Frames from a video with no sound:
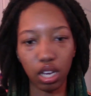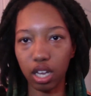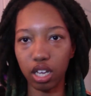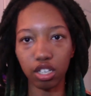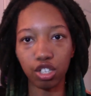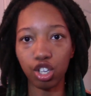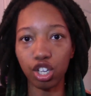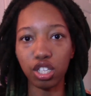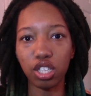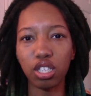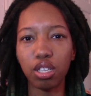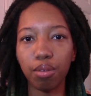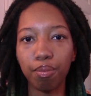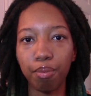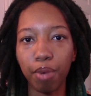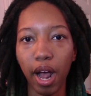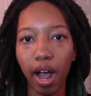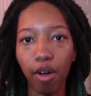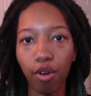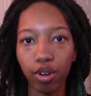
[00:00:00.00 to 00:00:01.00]
just the
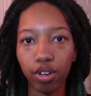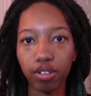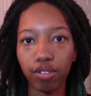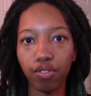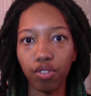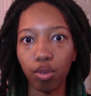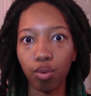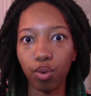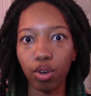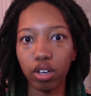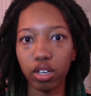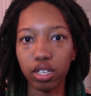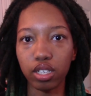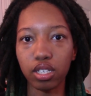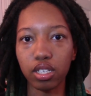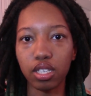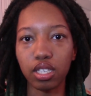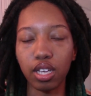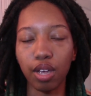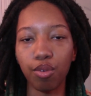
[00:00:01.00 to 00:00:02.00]
power of the
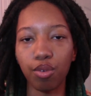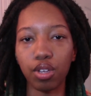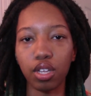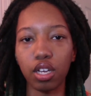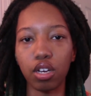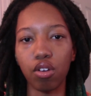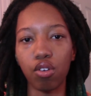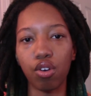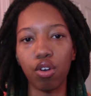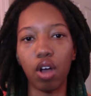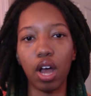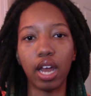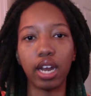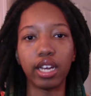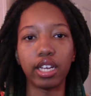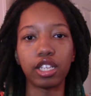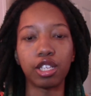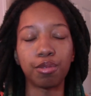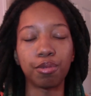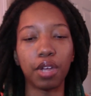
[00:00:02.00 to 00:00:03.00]
words. I really don't know how to
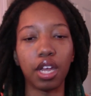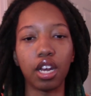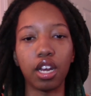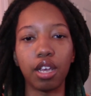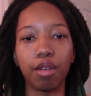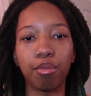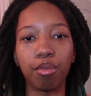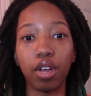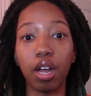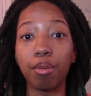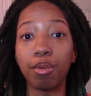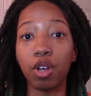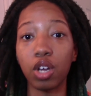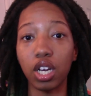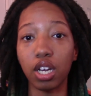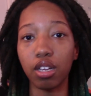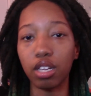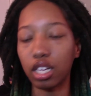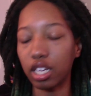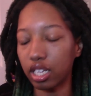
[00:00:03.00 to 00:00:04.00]
explain it, but I'm going
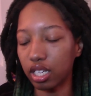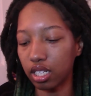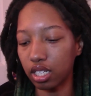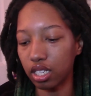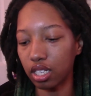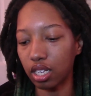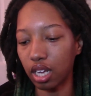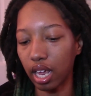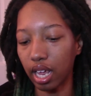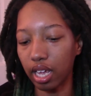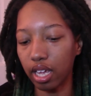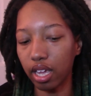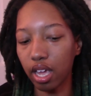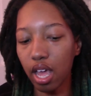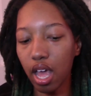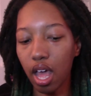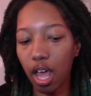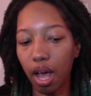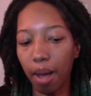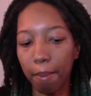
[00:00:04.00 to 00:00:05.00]
to list like
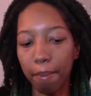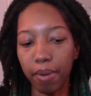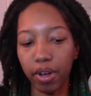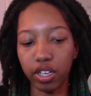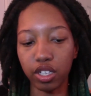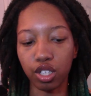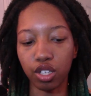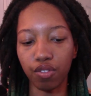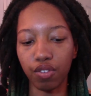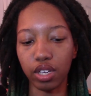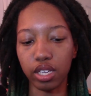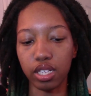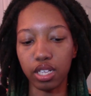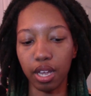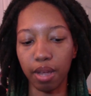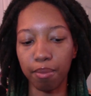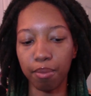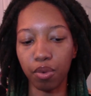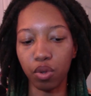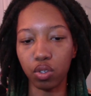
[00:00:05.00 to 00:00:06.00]
a bunch of
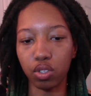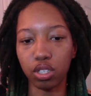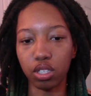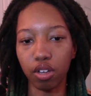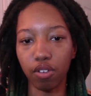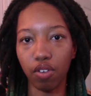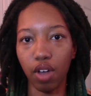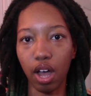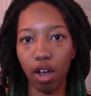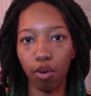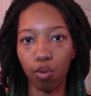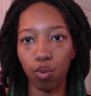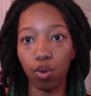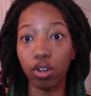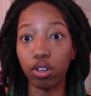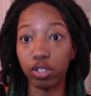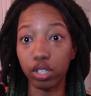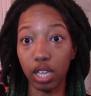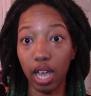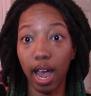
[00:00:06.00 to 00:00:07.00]
examples of how
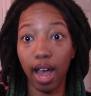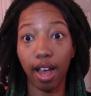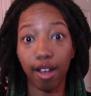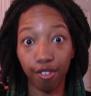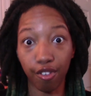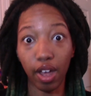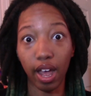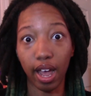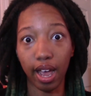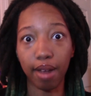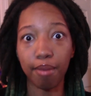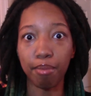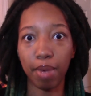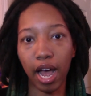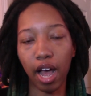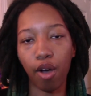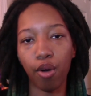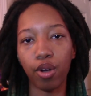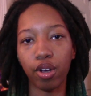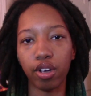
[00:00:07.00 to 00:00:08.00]
words have had
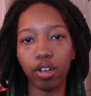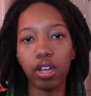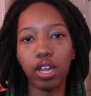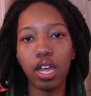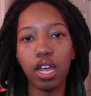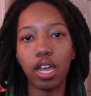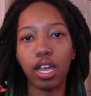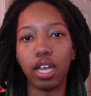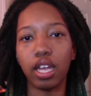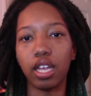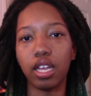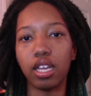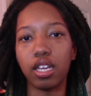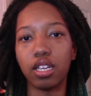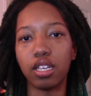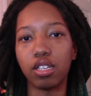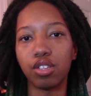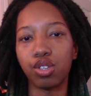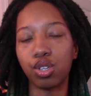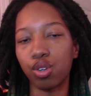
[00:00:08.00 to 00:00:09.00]
power
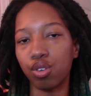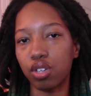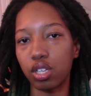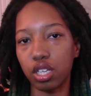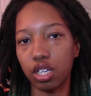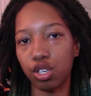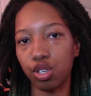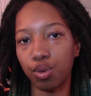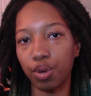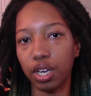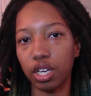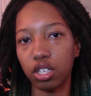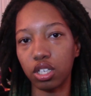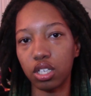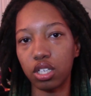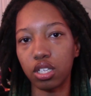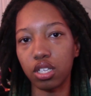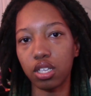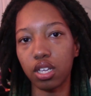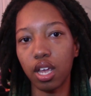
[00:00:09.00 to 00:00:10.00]
in certain
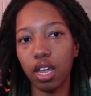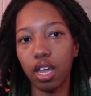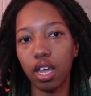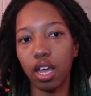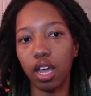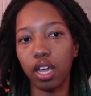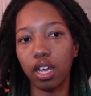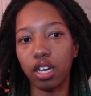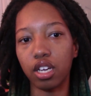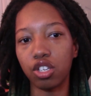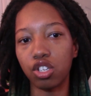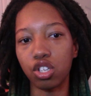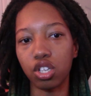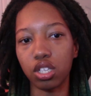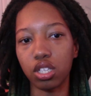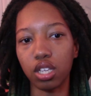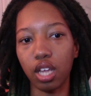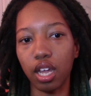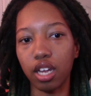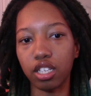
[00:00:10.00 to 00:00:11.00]
situations. And it's
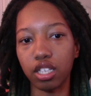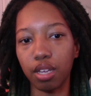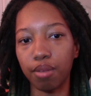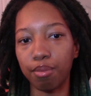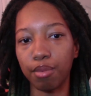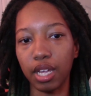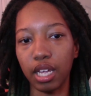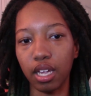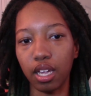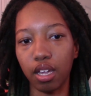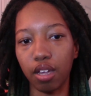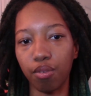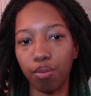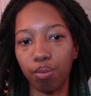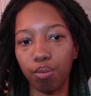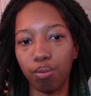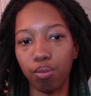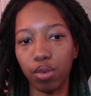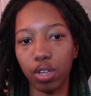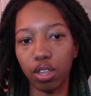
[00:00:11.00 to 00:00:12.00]
just like, to me,
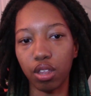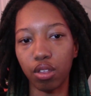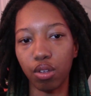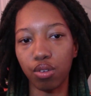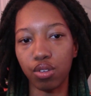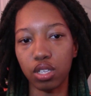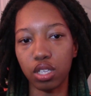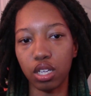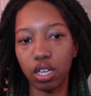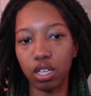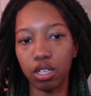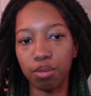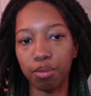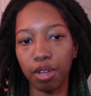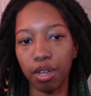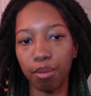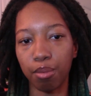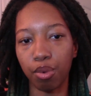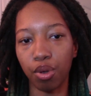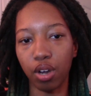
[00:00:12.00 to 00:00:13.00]
with those things
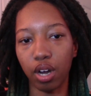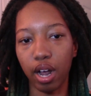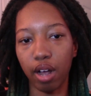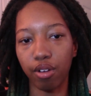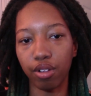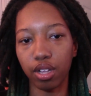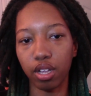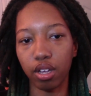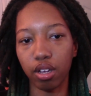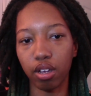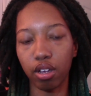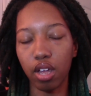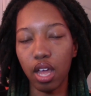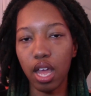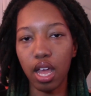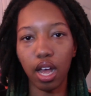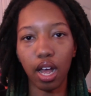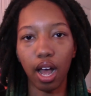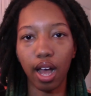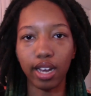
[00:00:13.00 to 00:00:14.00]
being put out there,
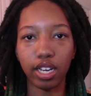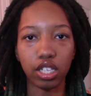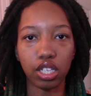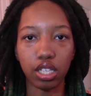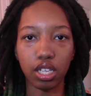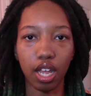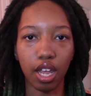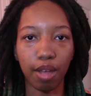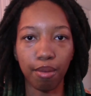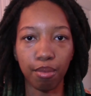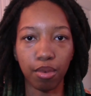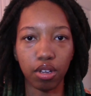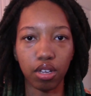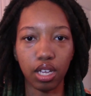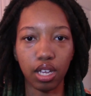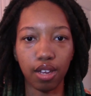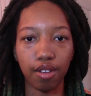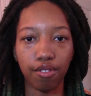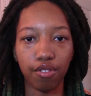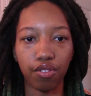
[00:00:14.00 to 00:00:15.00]
I just can't
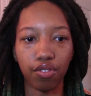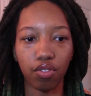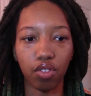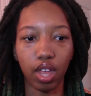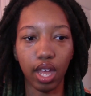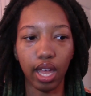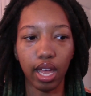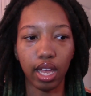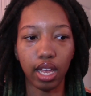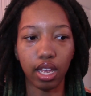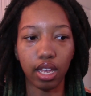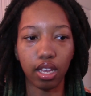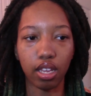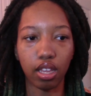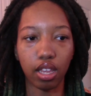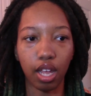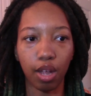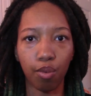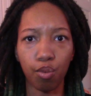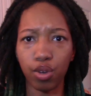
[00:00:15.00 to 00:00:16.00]
believe
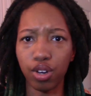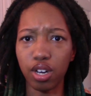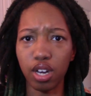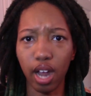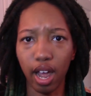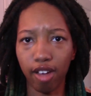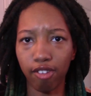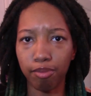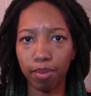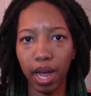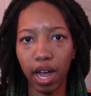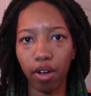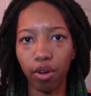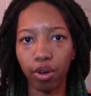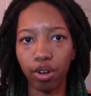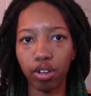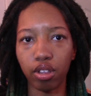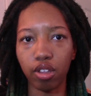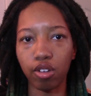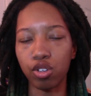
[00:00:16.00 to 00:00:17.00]
that they wouldn't have
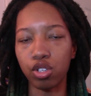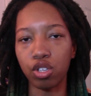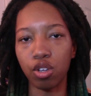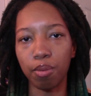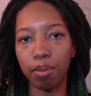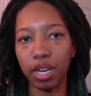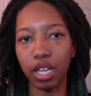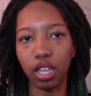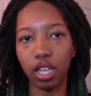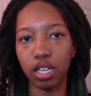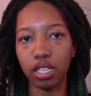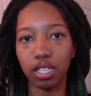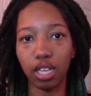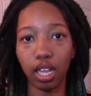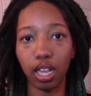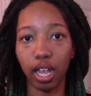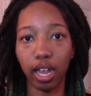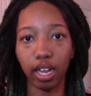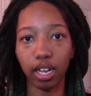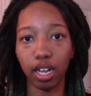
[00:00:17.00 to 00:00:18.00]
power. There's so many things
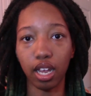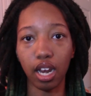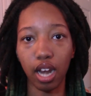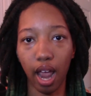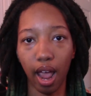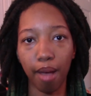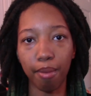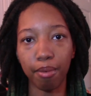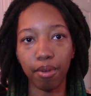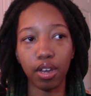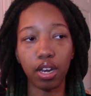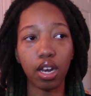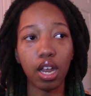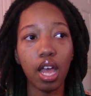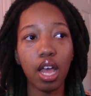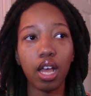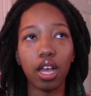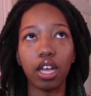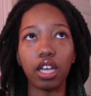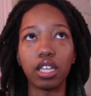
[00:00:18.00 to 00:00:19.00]
that can happen.
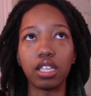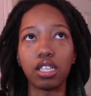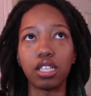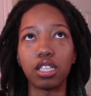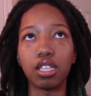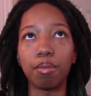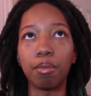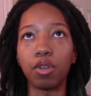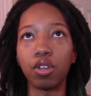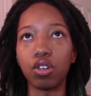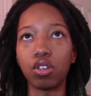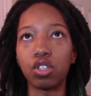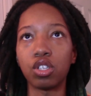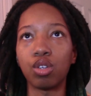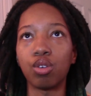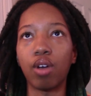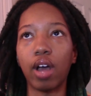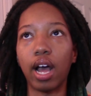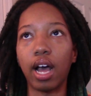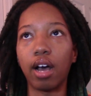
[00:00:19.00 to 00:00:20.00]
It's similar
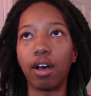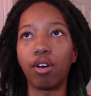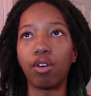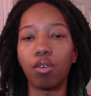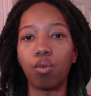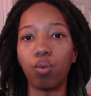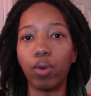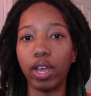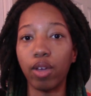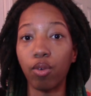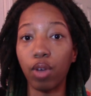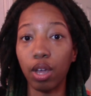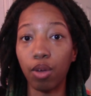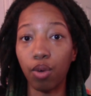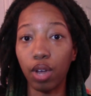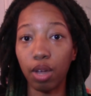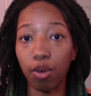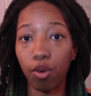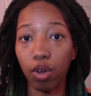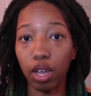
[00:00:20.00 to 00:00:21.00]
to how
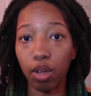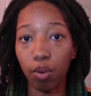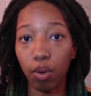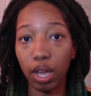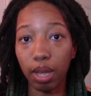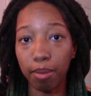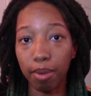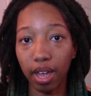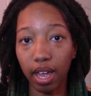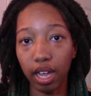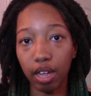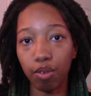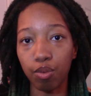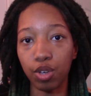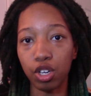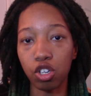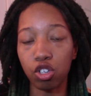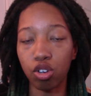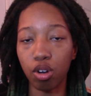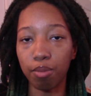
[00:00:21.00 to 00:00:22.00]
way back
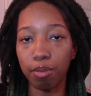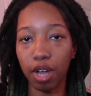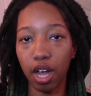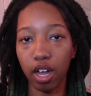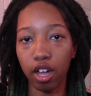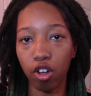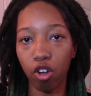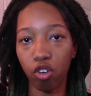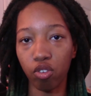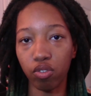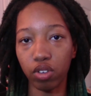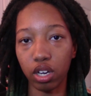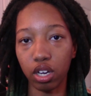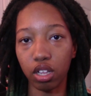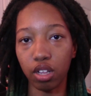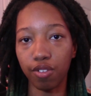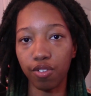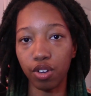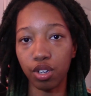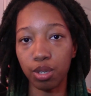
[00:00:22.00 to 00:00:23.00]
when Trump got COVID in
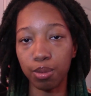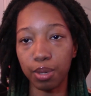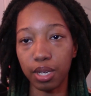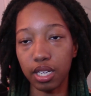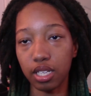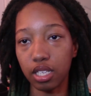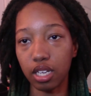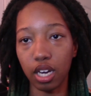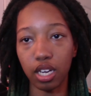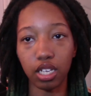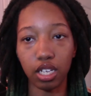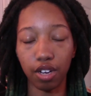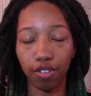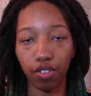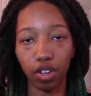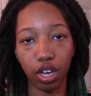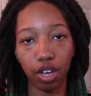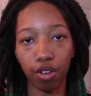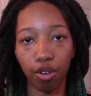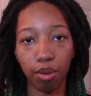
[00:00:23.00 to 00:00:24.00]
the first place, and I did a
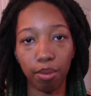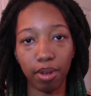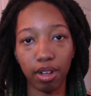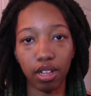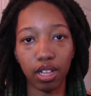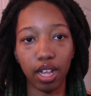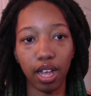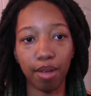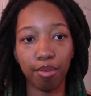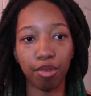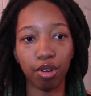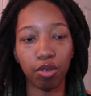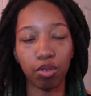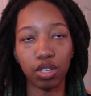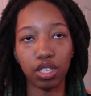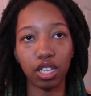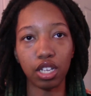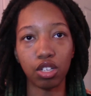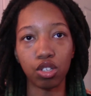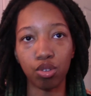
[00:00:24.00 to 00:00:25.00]
video about that, but it
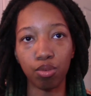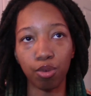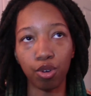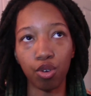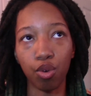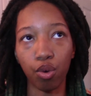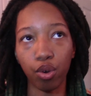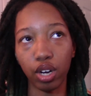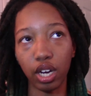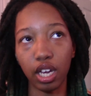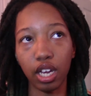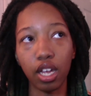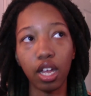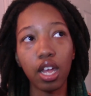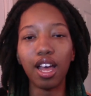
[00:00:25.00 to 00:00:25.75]
was like super corny.